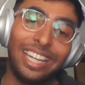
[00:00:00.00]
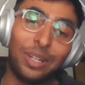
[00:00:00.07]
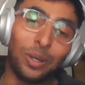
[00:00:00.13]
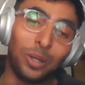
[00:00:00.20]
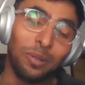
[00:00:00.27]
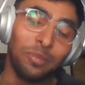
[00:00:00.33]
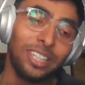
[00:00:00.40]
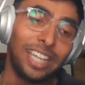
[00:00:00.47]

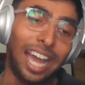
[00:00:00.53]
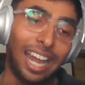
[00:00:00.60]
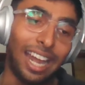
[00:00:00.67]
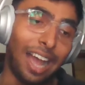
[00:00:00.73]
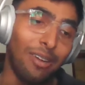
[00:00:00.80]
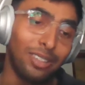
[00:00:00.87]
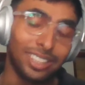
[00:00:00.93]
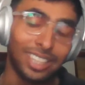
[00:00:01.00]
told me that, I
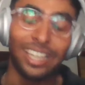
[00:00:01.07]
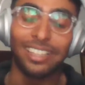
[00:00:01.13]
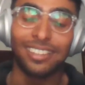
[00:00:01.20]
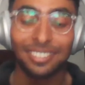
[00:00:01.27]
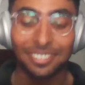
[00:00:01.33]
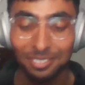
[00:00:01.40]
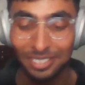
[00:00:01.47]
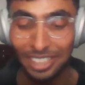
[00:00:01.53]
was like,
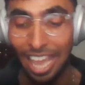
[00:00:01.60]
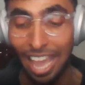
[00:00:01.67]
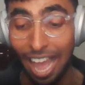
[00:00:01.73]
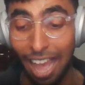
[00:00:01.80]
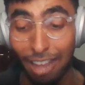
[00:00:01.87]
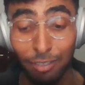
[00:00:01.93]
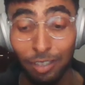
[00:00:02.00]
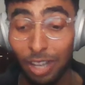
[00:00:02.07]
yeah,
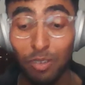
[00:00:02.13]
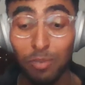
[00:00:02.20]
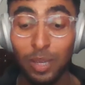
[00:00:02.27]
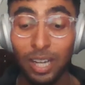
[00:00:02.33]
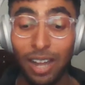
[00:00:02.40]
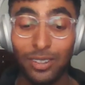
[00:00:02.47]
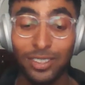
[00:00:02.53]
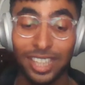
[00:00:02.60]
I've never
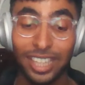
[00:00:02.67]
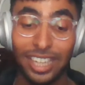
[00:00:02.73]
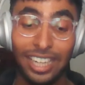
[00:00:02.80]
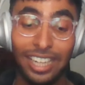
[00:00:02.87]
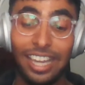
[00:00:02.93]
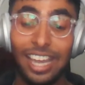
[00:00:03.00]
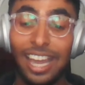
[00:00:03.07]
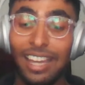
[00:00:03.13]
been outside
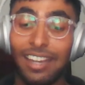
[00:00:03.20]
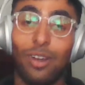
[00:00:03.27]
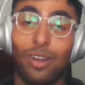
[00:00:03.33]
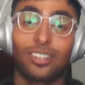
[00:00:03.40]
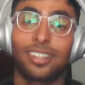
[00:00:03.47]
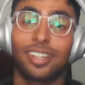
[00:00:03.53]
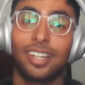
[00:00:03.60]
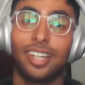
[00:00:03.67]
India and
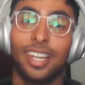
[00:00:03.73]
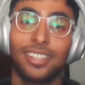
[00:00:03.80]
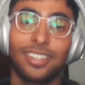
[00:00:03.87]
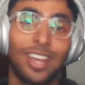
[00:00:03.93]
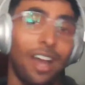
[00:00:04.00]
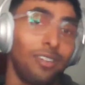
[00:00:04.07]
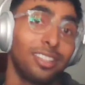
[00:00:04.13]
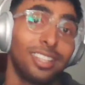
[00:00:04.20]
Australia,
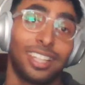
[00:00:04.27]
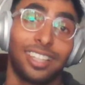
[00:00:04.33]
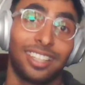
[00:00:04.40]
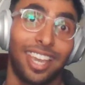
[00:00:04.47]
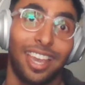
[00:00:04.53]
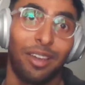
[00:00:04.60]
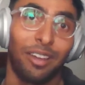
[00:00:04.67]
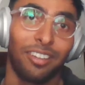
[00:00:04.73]
so I was like,
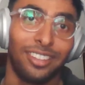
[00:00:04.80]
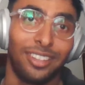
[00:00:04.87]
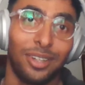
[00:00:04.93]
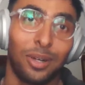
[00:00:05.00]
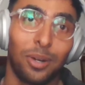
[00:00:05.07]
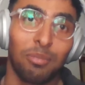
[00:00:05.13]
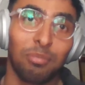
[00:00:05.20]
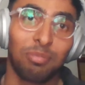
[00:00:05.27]
yeah,
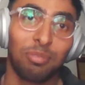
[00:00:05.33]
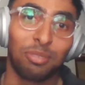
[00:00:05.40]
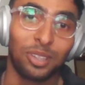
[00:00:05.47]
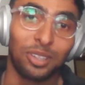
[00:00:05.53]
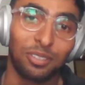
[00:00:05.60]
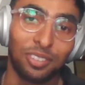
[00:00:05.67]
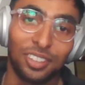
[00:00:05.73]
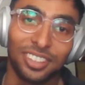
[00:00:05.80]
Europe for
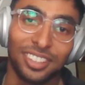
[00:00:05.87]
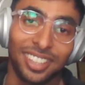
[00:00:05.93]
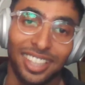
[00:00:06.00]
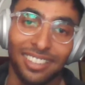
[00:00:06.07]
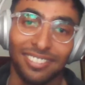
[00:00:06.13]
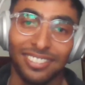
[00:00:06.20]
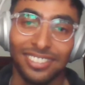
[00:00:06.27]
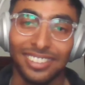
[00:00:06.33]
the first
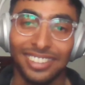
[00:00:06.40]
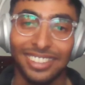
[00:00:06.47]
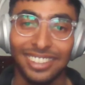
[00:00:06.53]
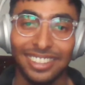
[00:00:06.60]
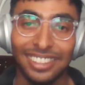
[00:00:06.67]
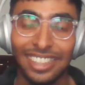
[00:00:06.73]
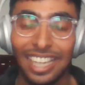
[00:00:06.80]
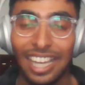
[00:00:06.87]
time.
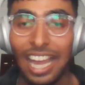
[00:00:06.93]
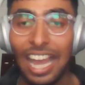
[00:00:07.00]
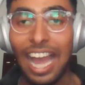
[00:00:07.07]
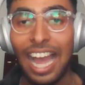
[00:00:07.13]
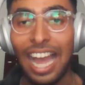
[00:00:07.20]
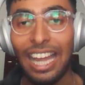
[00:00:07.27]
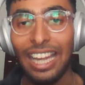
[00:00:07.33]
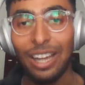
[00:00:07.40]

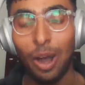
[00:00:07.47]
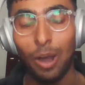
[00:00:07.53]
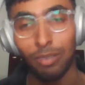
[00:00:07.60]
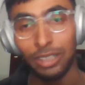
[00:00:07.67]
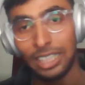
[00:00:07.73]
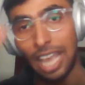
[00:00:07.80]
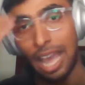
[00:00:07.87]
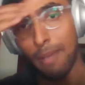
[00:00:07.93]
And
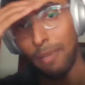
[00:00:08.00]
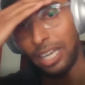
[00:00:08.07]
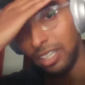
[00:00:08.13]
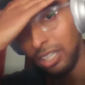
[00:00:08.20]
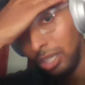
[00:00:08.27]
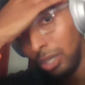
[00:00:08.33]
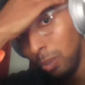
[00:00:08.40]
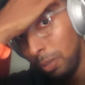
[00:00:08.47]
obviously, I met
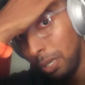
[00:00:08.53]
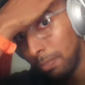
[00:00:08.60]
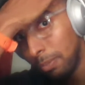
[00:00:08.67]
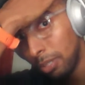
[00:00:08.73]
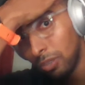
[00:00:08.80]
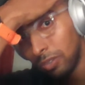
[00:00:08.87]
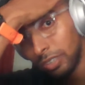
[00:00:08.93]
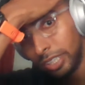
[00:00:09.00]
new
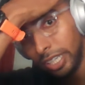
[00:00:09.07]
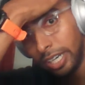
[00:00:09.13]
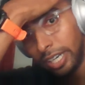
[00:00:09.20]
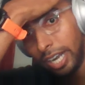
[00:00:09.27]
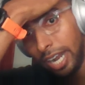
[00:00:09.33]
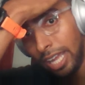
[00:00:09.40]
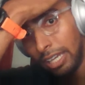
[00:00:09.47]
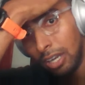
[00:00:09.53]
people over
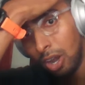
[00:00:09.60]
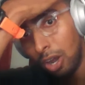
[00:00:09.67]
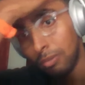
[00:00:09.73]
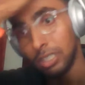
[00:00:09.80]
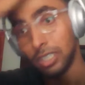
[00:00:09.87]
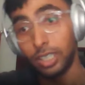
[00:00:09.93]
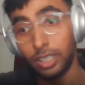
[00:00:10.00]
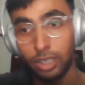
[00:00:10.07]
there, and
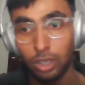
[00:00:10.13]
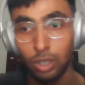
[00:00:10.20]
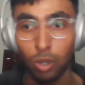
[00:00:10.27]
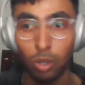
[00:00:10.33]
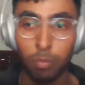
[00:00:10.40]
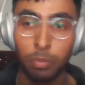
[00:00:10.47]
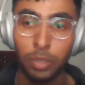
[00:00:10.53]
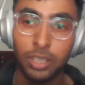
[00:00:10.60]
obviously,
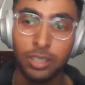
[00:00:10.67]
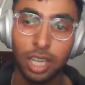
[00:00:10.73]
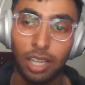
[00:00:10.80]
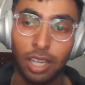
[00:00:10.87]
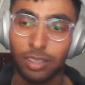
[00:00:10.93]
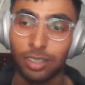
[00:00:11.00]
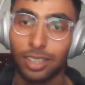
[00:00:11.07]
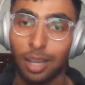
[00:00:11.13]
Europeans
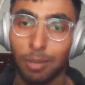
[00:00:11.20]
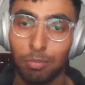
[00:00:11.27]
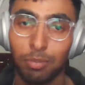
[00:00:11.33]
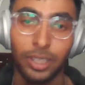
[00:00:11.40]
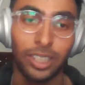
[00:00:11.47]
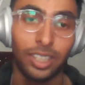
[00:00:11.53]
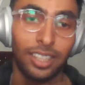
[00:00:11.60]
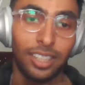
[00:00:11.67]
are
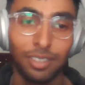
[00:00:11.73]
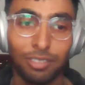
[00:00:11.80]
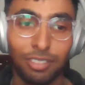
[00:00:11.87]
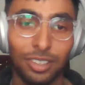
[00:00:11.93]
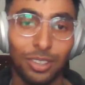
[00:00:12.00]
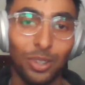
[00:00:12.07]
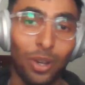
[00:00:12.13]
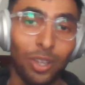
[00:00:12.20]
completely
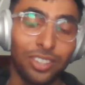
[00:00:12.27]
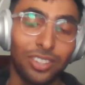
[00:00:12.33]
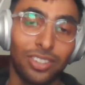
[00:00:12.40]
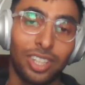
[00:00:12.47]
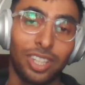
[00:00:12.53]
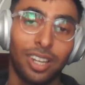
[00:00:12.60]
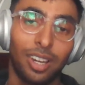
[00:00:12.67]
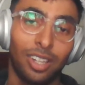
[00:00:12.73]
different to
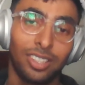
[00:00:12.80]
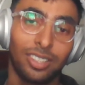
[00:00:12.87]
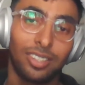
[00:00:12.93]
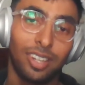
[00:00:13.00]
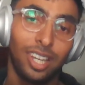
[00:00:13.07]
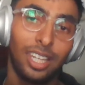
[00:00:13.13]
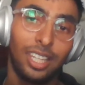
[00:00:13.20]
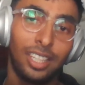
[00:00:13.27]

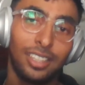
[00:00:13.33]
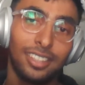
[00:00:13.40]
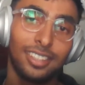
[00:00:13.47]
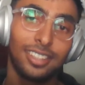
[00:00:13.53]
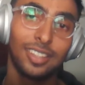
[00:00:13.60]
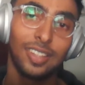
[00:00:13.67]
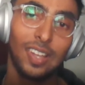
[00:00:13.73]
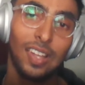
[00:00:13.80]
Australians,
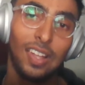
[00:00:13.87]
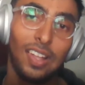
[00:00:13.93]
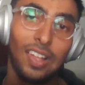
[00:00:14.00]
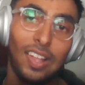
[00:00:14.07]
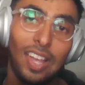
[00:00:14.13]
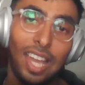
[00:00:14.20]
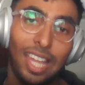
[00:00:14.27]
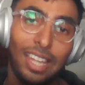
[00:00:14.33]
and